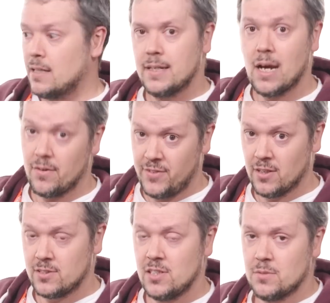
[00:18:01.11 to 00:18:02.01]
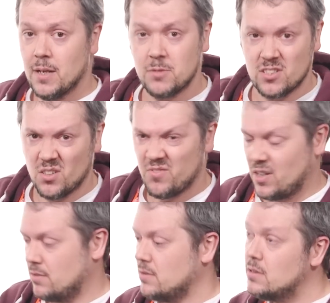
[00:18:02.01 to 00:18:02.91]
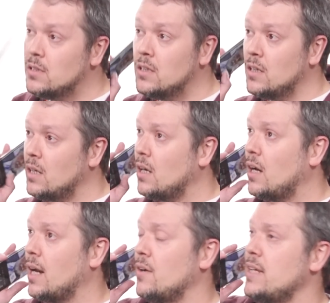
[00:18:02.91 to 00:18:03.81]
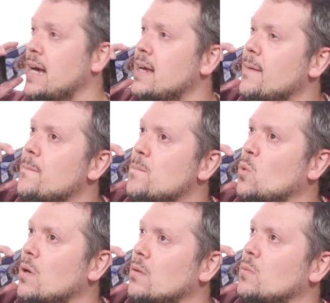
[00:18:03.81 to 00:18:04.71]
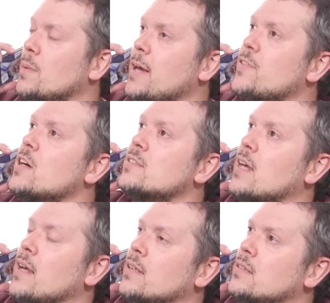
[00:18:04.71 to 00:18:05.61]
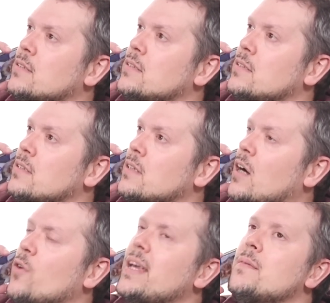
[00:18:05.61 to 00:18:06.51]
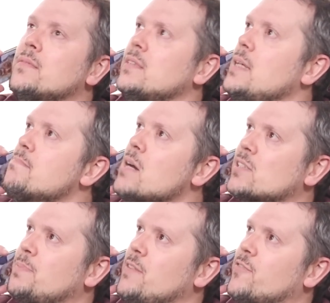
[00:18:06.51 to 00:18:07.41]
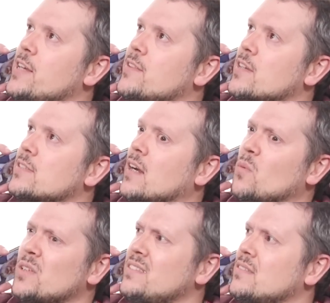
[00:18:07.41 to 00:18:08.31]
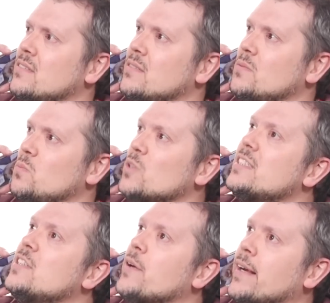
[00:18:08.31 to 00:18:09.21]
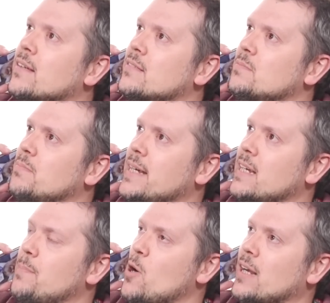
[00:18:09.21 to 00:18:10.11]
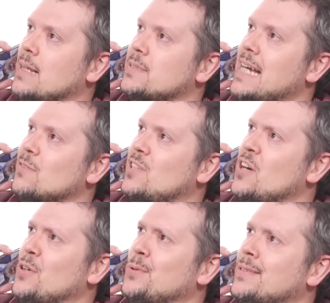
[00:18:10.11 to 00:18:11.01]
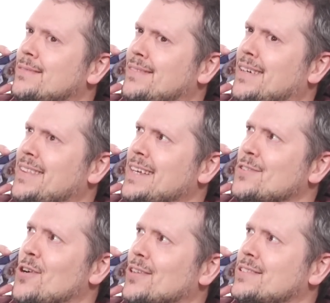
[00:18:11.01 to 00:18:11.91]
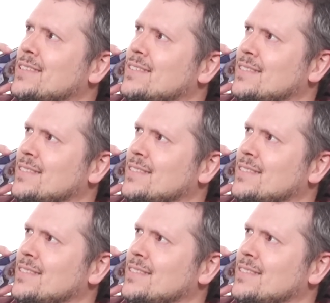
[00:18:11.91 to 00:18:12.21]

Now, if you'll excuse me, I'm just on the phone. Hello, yeah, yeah. What, what about Thursday? I'll oh, get, he must be free Thursday night. What's, what's he doing? Making Apocalypse Now too? I think not.